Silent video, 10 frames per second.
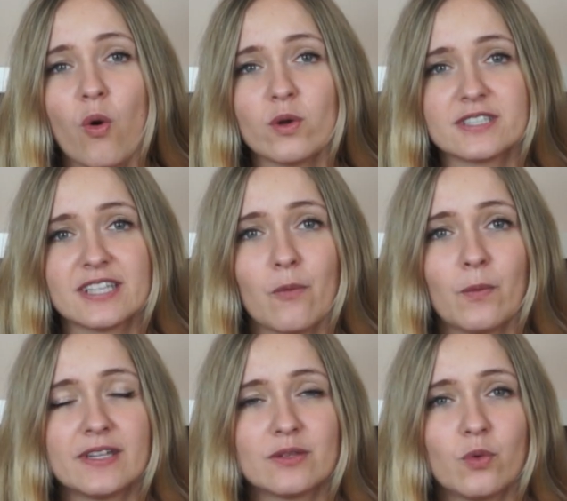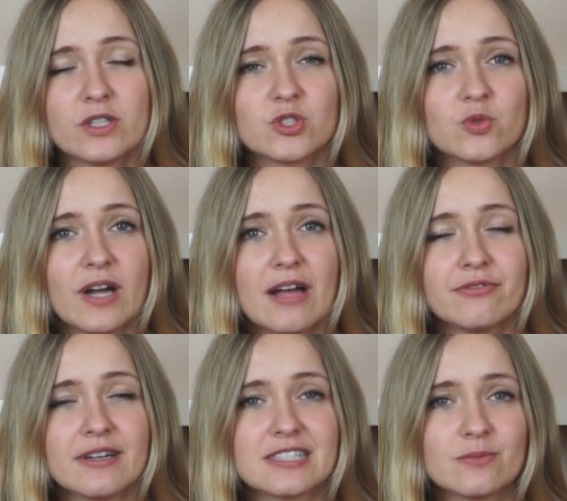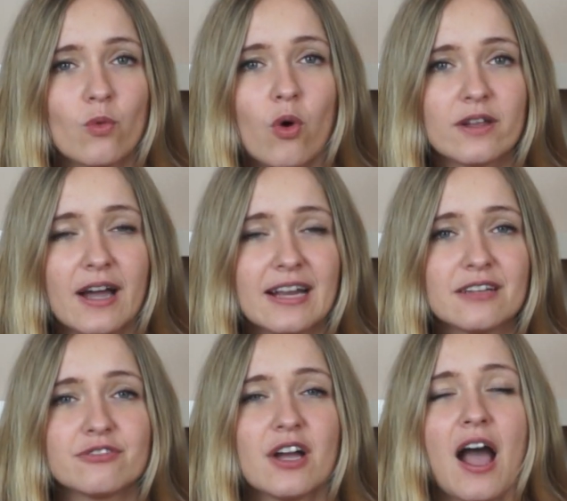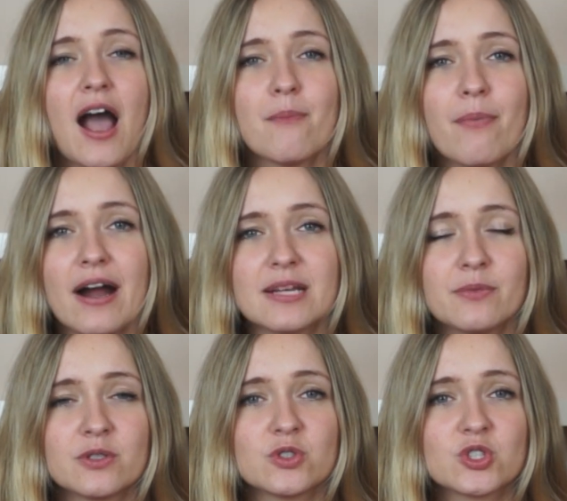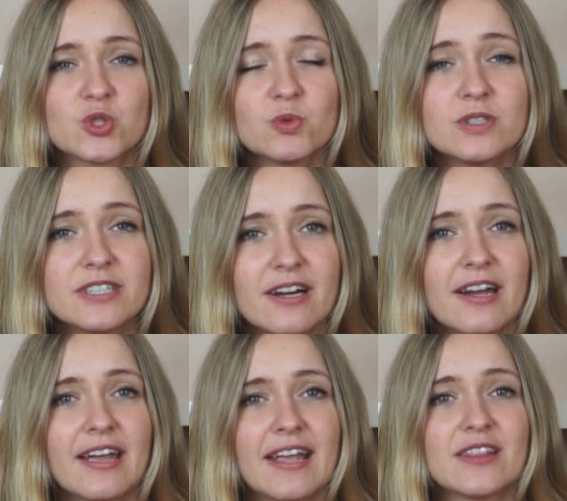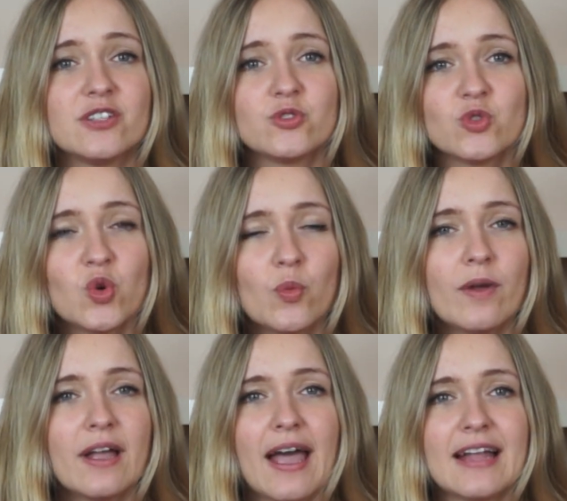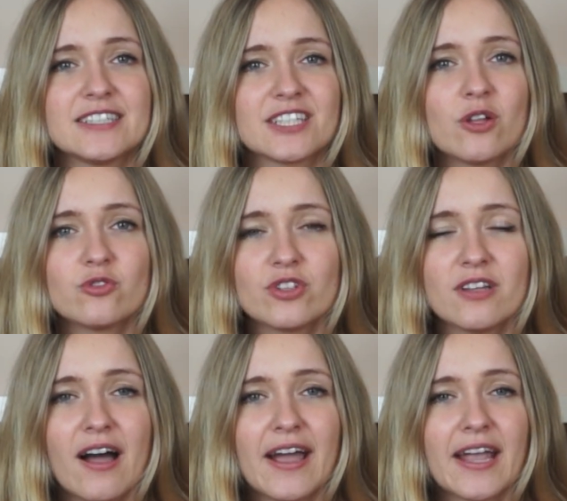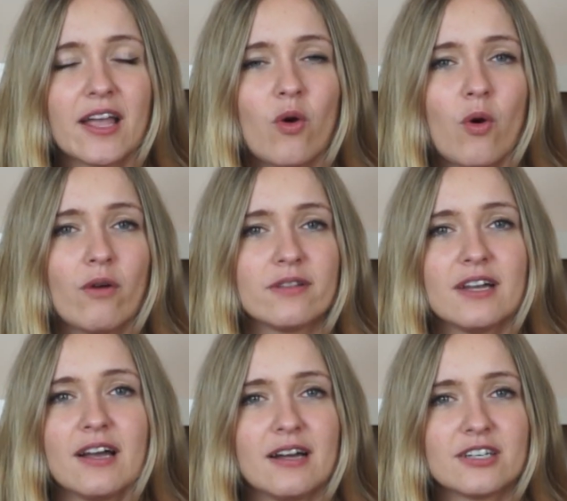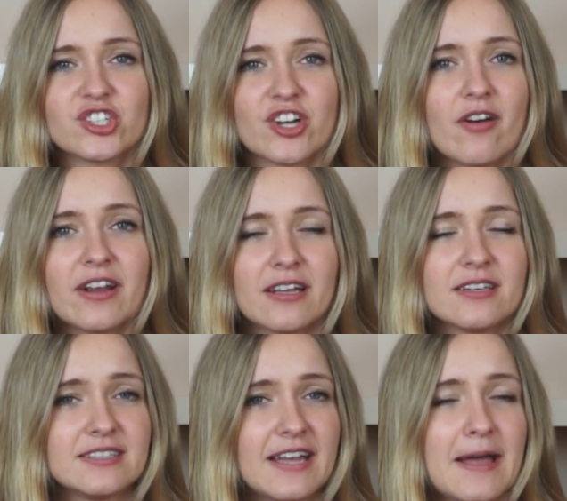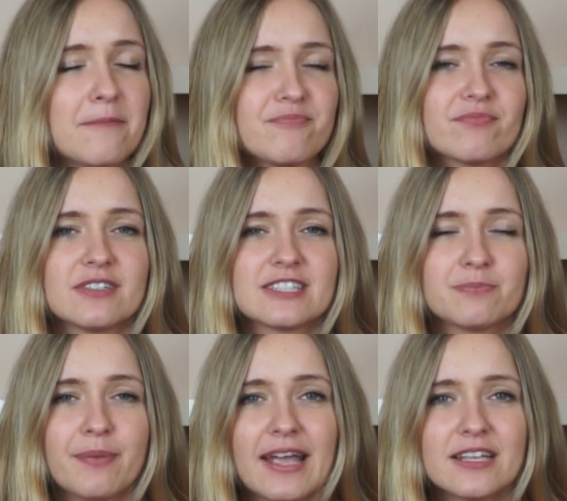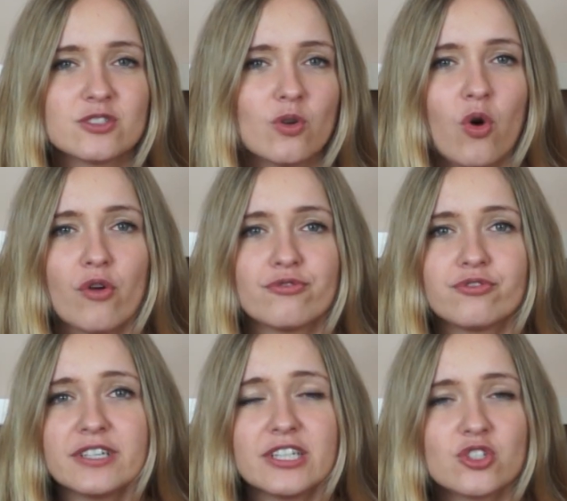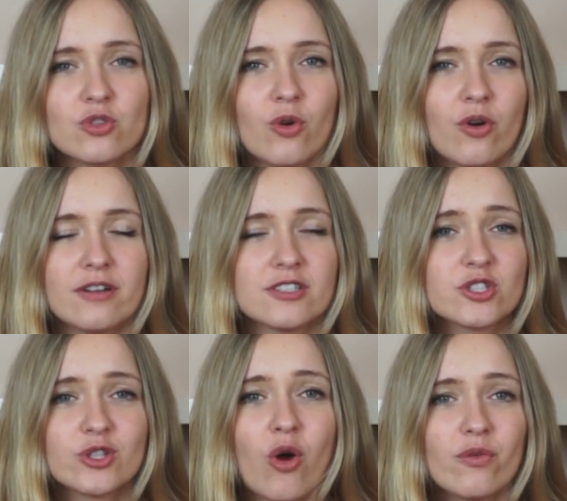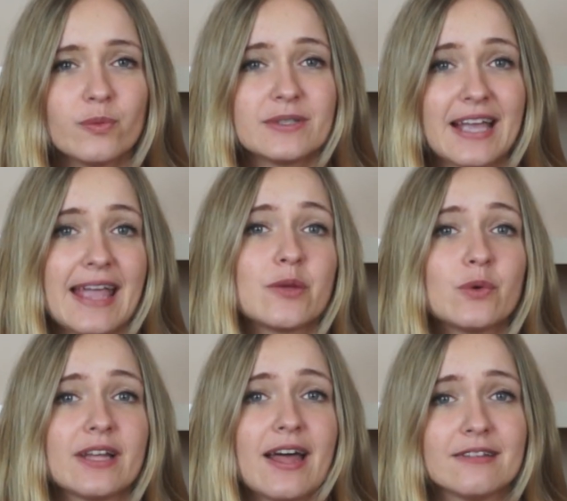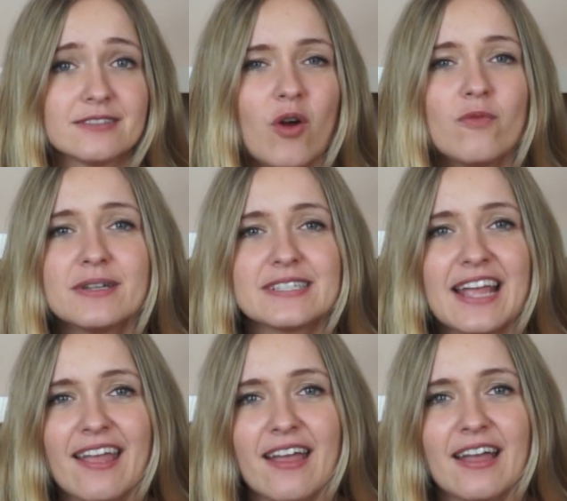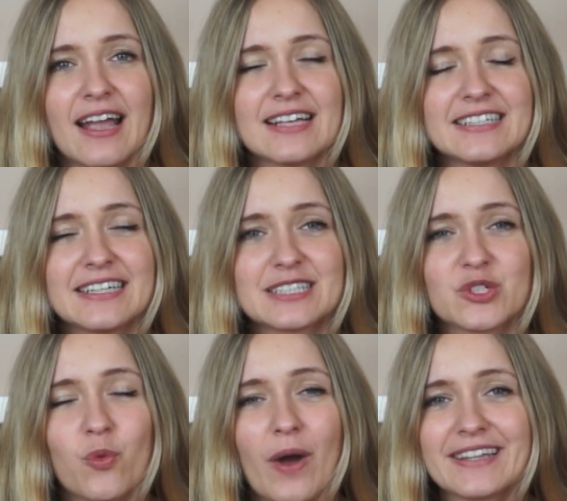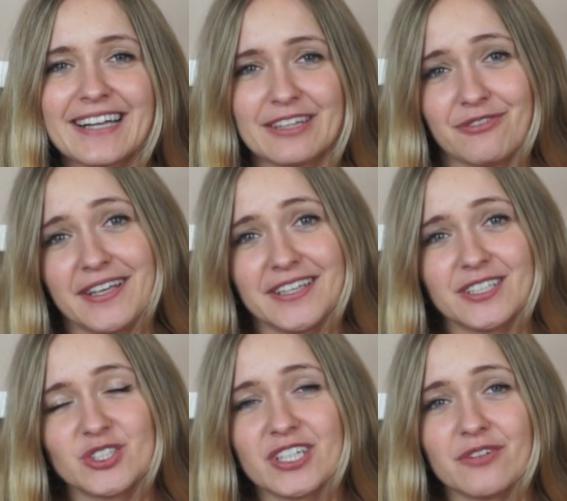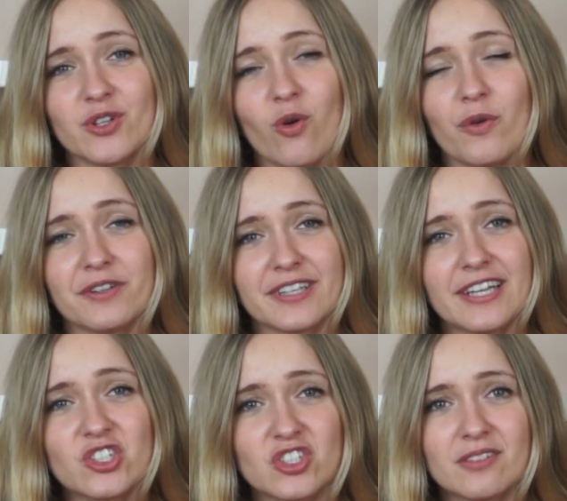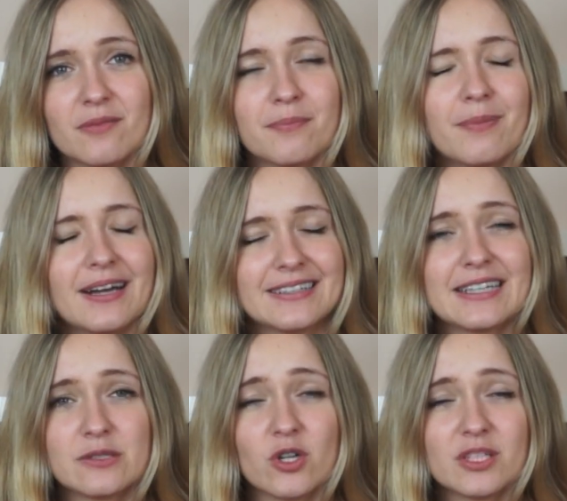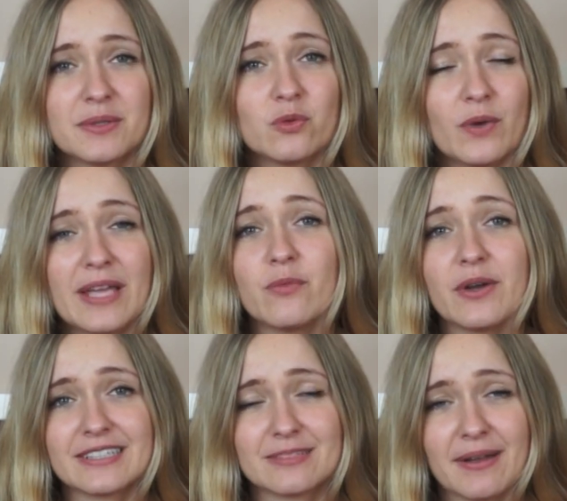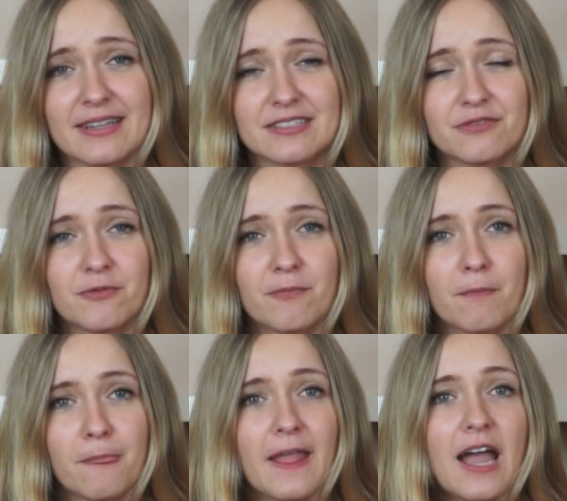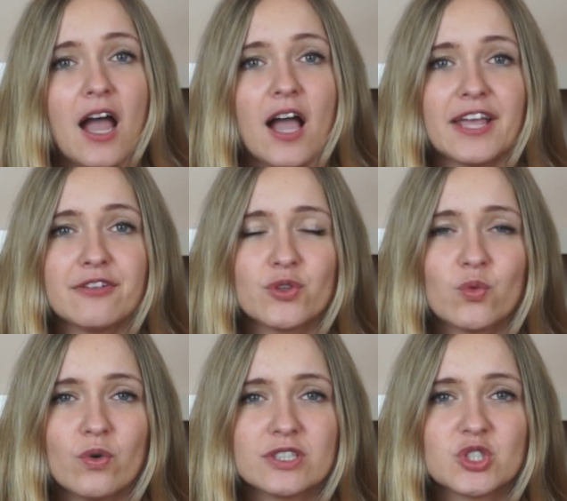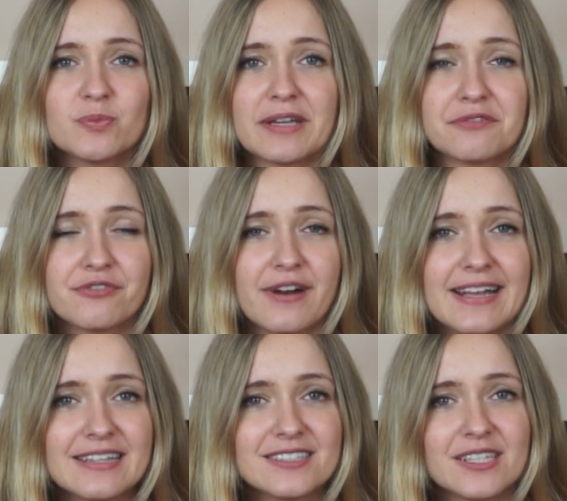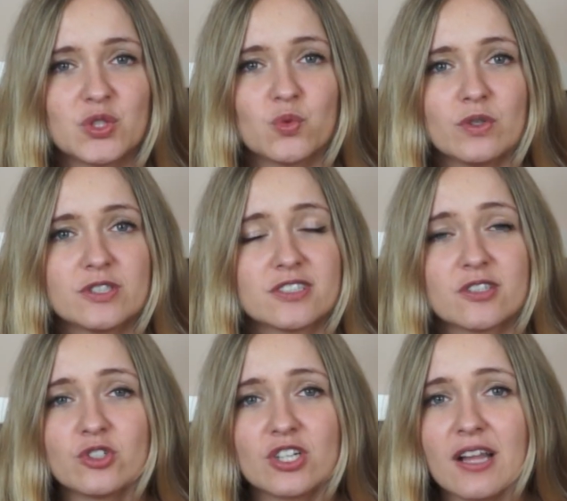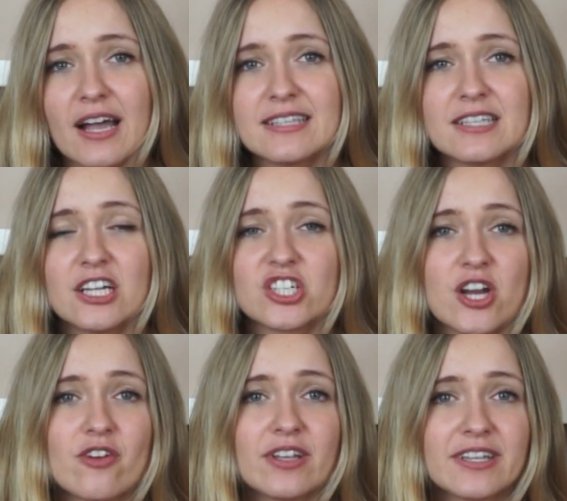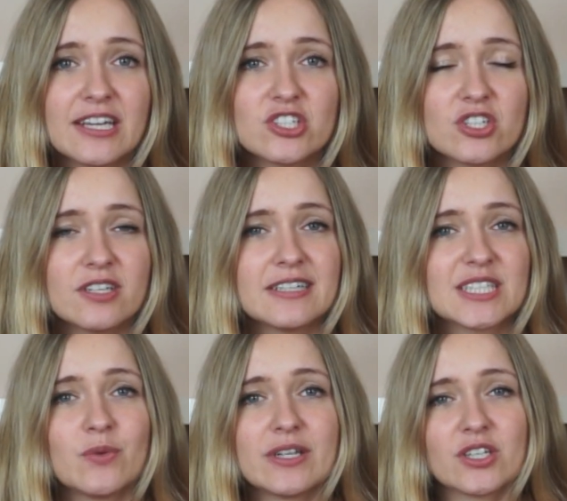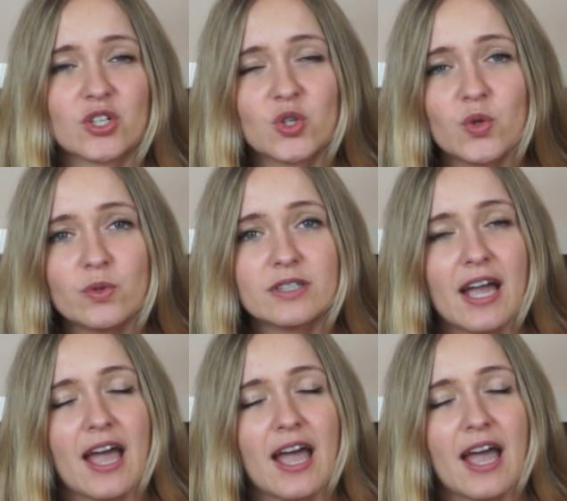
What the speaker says: or someone that wants to have a small kind of apartment or studio in the room and they're not relying on sharing their space or fridge or stove with anyone else. Obviously, I think it's quite convenient to have your own kitchen, but it's going to be way more expensive. If you want to make friends and you want to socialize, sharing a kitchen is quite a good